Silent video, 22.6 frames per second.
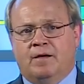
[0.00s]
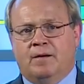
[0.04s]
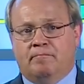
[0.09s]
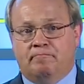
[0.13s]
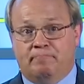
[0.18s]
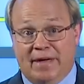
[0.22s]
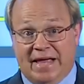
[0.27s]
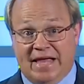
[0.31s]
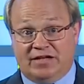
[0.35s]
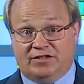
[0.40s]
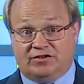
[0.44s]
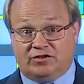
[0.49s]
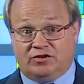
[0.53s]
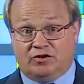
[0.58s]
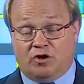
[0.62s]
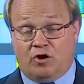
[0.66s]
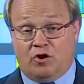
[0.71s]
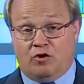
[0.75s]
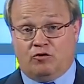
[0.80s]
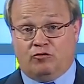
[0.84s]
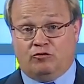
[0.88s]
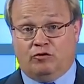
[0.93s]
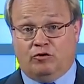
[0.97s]
Based
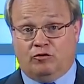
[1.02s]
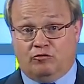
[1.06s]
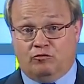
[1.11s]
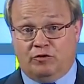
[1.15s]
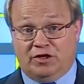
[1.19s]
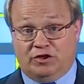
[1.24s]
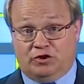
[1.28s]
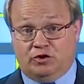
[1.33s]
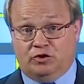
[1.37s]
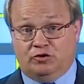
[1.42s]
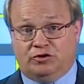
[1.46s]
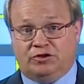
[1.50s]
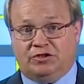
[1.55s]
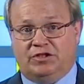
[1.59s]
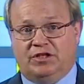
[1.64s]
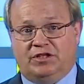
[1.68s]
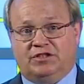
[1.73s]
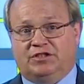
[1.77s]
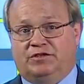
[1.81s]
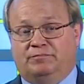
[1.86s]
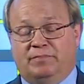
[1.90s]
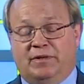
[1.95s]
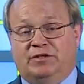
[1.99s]
on reduced
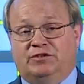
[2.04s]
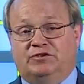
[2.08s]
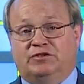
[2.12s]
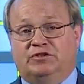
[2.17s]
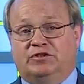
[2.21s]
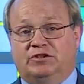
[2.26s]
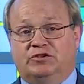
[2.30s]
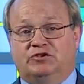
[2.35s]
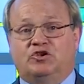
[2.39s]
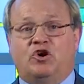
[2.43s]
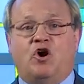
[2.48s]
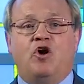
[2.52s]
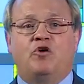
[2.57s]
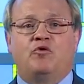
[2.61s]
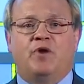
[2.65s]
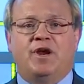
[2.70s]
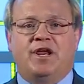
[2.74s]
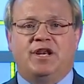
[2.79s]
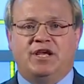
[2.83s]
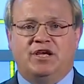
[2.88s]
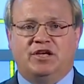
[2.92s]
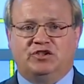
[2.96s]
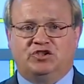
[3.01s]
expenses
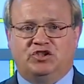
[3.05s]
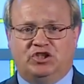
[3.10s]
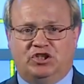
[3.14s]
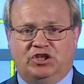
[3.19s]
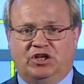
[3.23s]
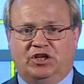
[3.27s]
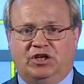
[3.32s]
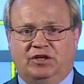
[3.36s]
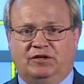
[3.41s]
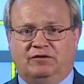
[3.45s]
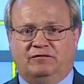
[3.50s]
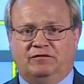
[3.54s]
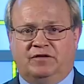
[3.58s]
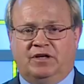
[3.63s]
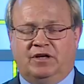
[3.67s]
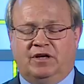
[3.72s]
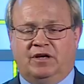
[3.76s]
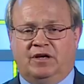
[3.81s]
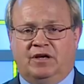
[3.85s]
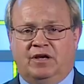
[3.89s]
already achieved,